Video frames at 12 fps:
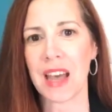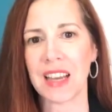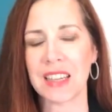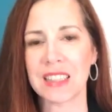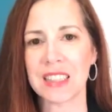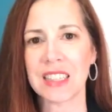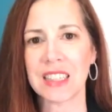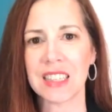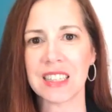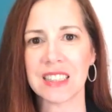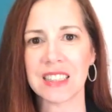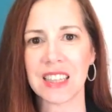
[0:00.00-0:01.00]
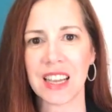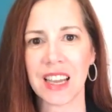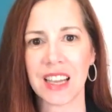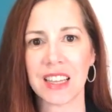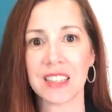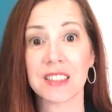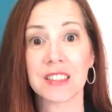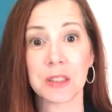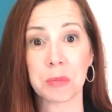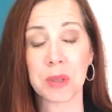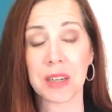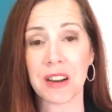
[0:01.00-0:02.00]
and it is a
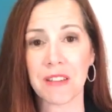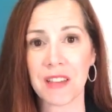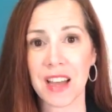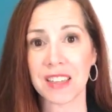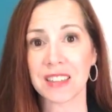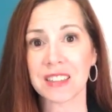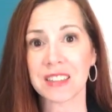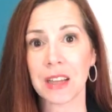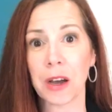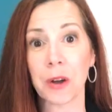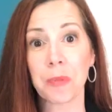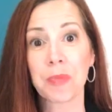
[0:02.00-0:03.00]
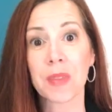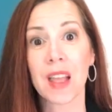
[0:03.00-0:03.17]
super event. So